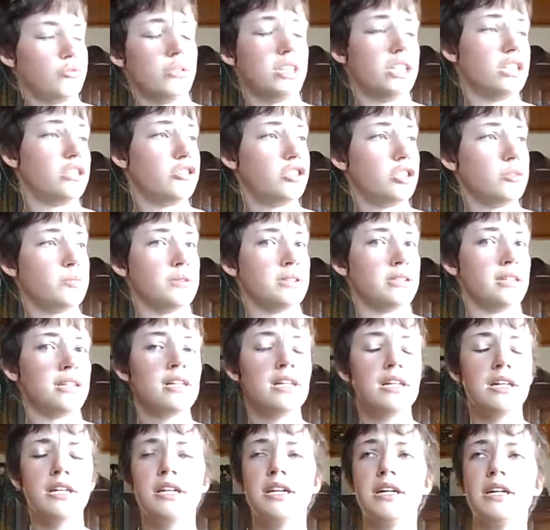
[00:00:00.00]
really stupid.
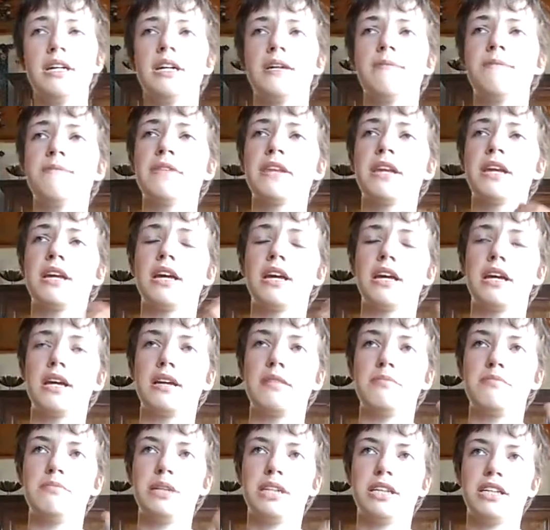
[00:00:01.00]

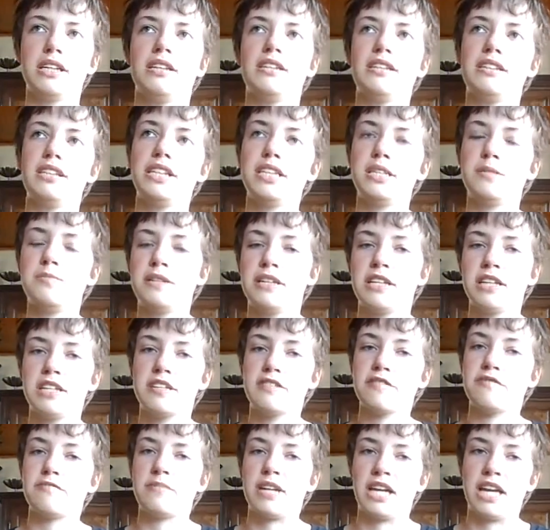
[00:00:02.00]
Because it's
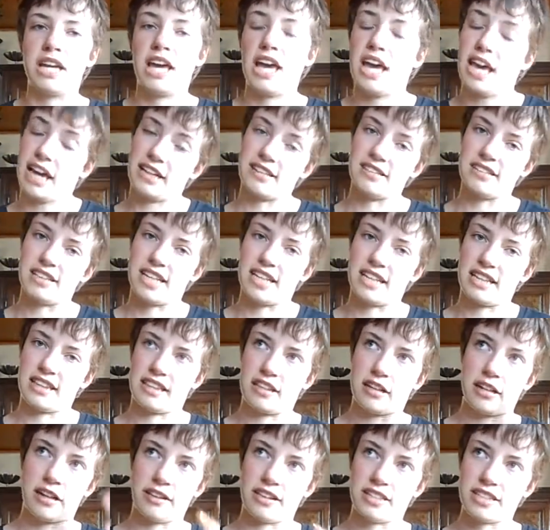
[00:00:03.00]
because of my ex that
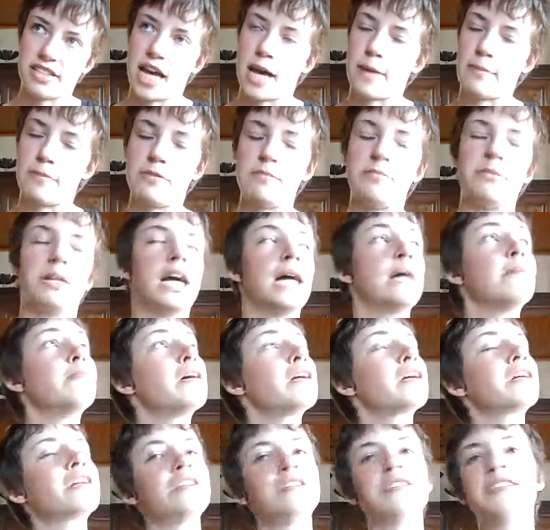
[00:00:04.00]
all this happened, but I'm
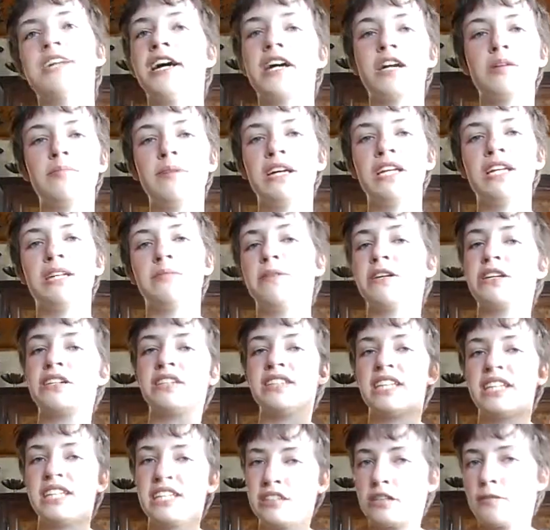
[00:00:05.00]
not gonna talk about it
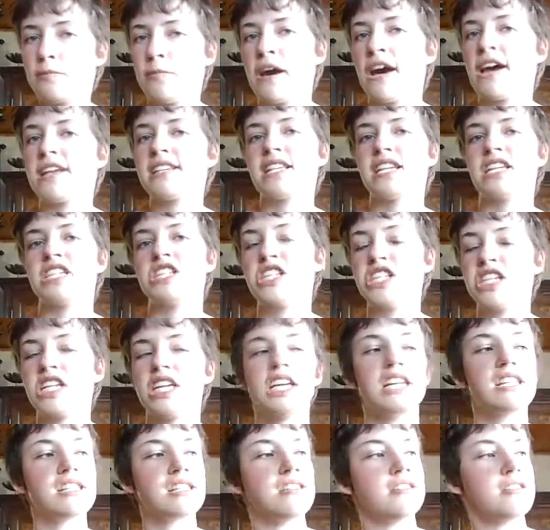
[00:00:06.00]
because it's the past and
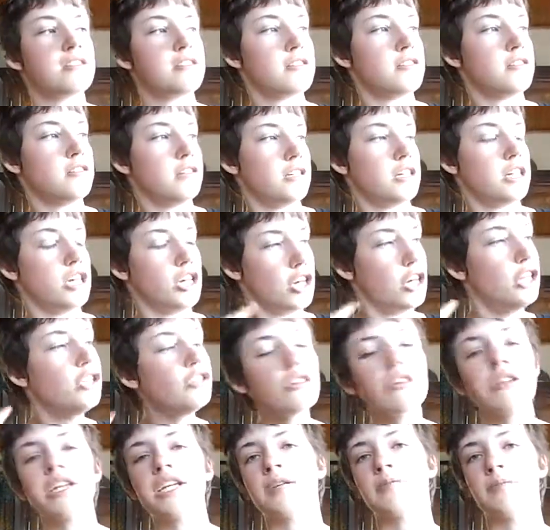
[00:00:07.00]
she isn't
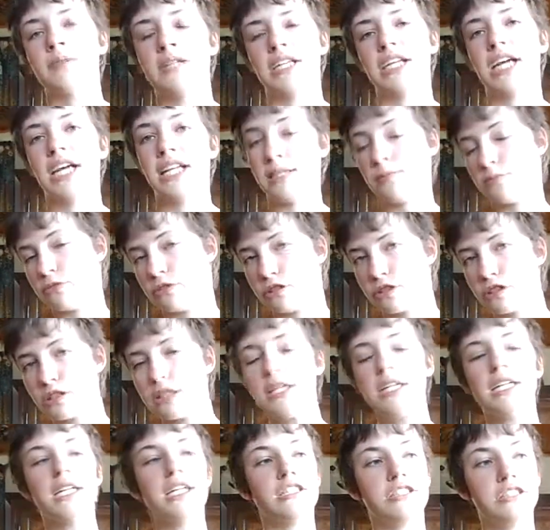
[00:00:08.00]
annoying me anymore.
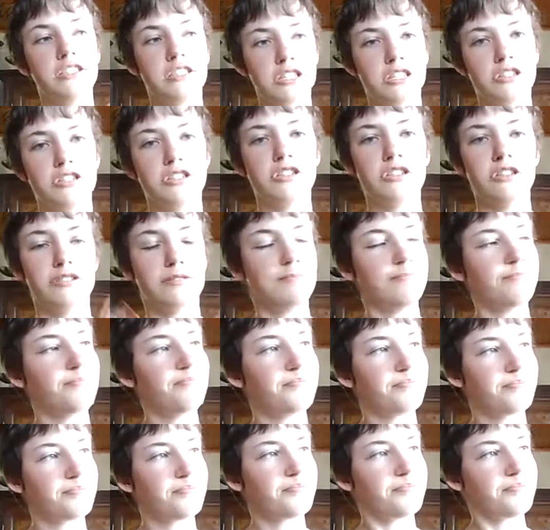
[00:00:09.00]
So
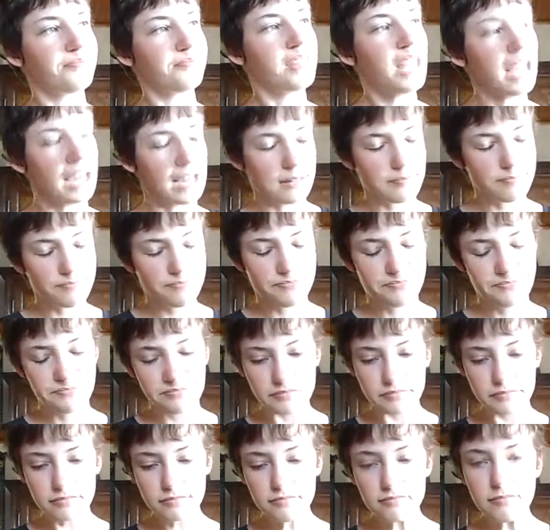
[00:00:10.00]
yeah,
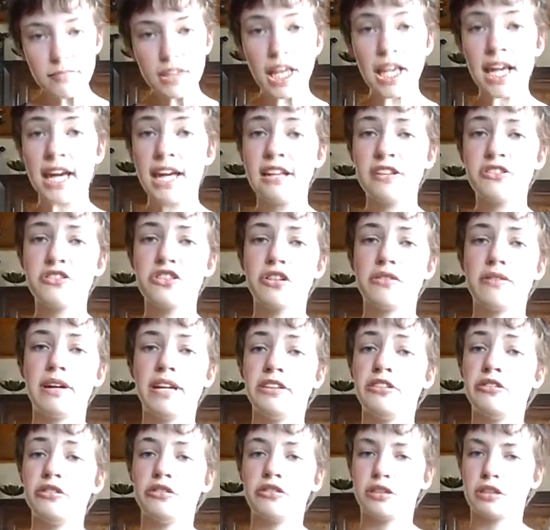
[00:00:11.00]
and so
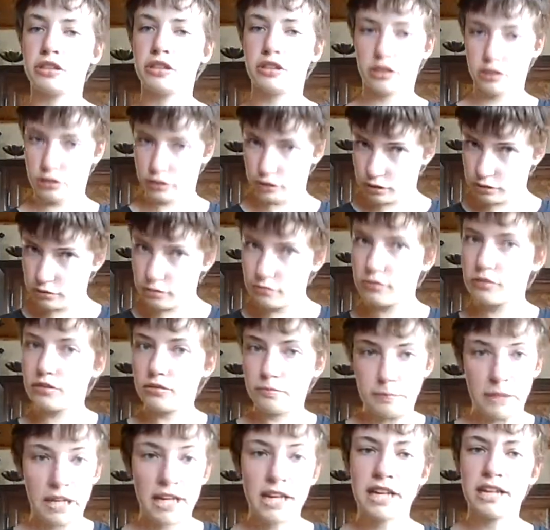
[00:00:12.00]
I took
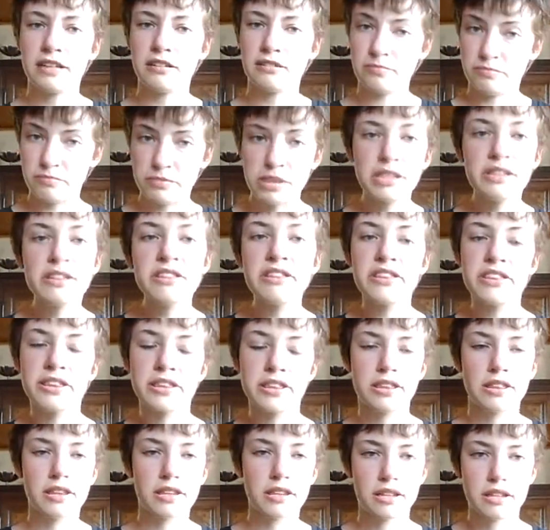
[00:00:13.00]
about a month
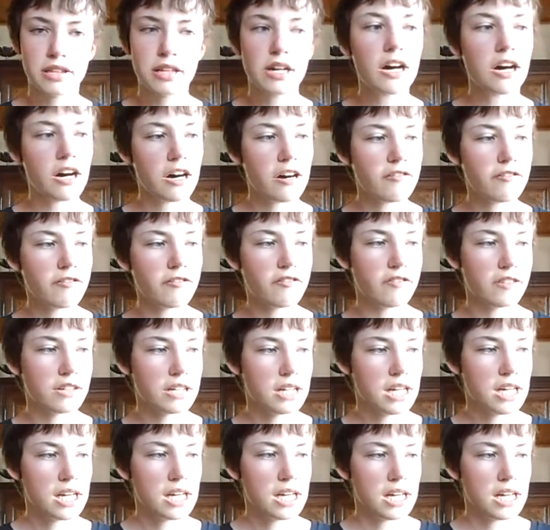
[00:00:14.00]
off